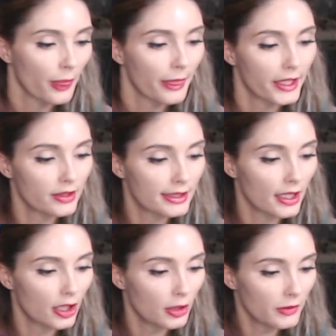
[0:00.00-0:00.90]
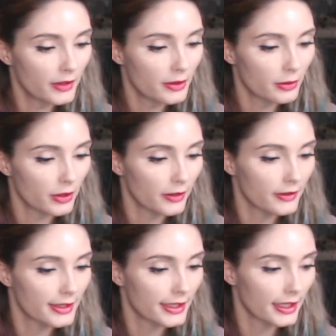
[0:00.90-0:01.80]
It was the home of the
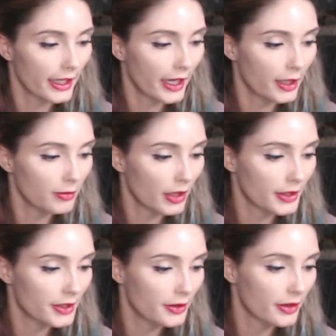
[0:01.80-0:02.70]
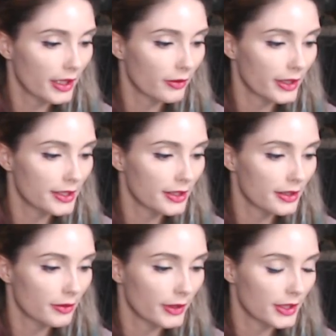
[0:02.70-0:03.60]
dwarves, and they had marched through that region
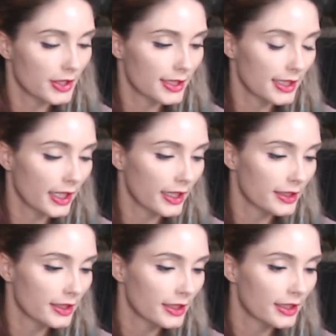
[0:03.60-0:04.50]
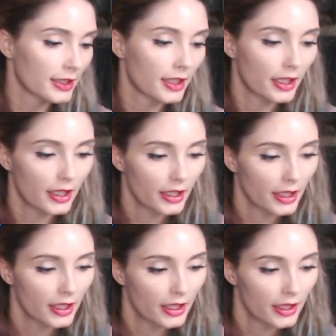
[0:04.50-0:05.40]
to reach this land.
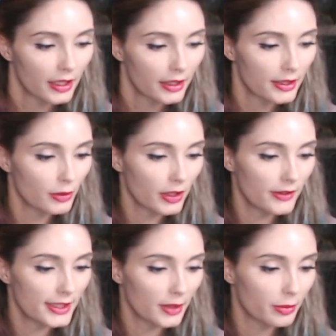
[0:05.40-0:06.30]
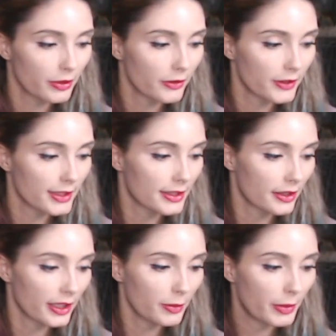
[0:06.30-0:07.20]
The dwarves had proven
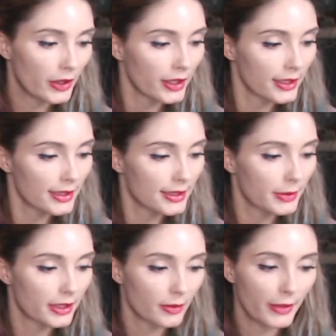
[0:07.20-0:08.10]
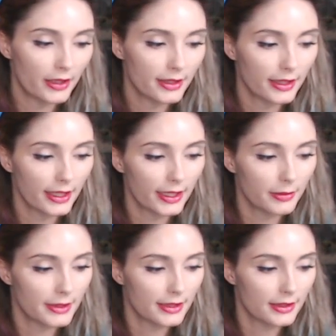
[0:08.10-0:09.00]
sturdy opponents, but their mountain
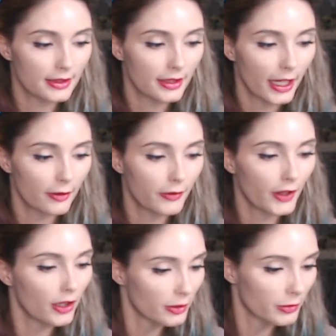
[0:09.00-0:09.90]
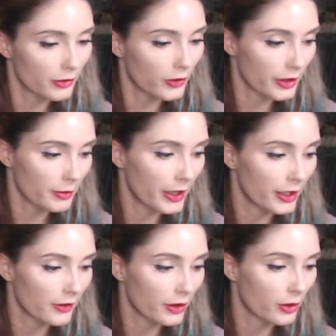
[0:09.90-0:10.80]
keeps had fallen before the might
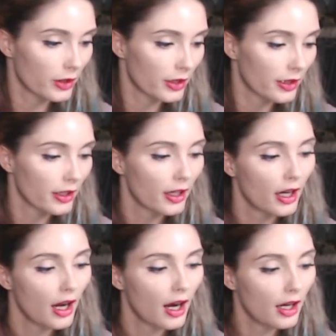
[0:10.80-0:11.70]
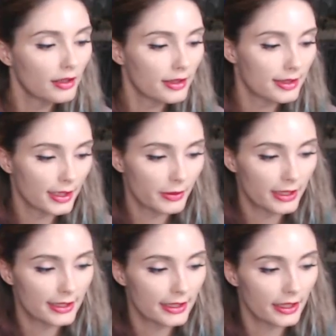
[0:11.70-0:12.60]
of the Horde, all except the
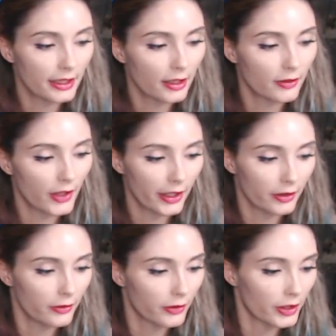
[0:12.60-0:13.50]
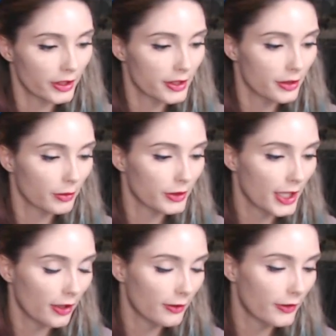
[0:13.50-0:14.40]
city of Ironforge, which
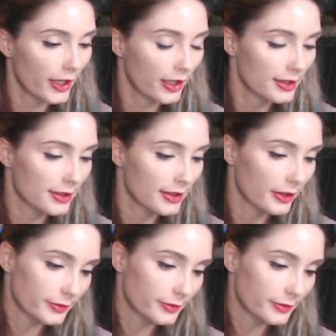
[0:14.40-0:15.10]
held fast.